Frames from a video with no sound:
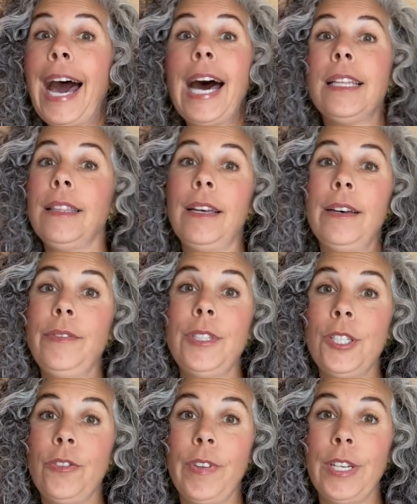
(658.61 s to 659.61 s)
I love
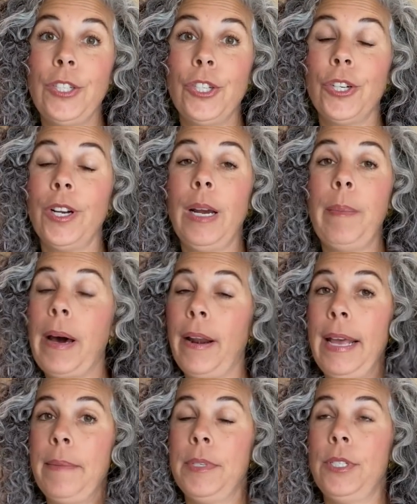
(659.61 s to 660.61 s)
this feature about
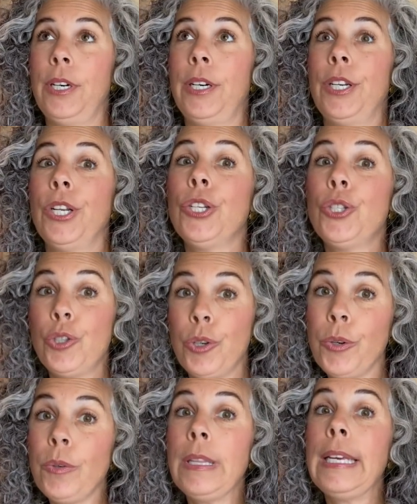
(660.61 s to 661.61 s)
Amazon,
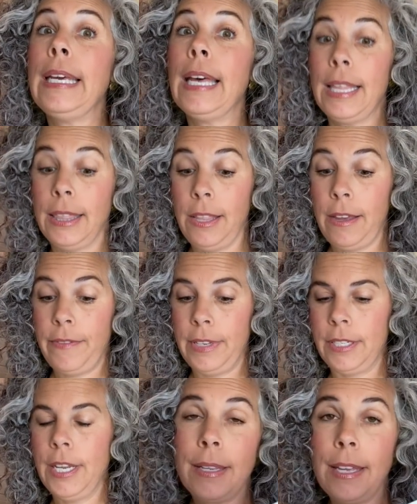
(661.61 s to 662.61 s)
truly love
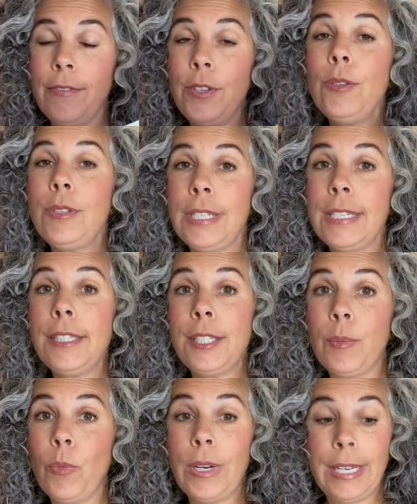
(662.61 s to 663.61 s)
it. If you send
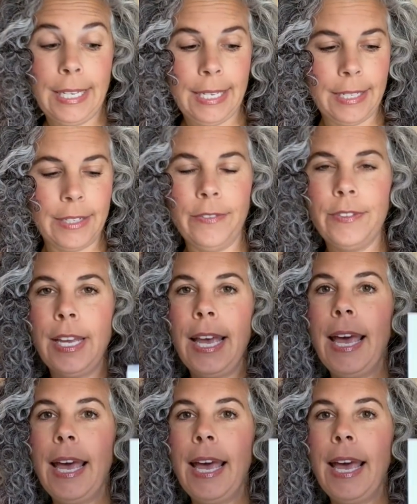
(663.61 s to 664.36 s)
someone a gift,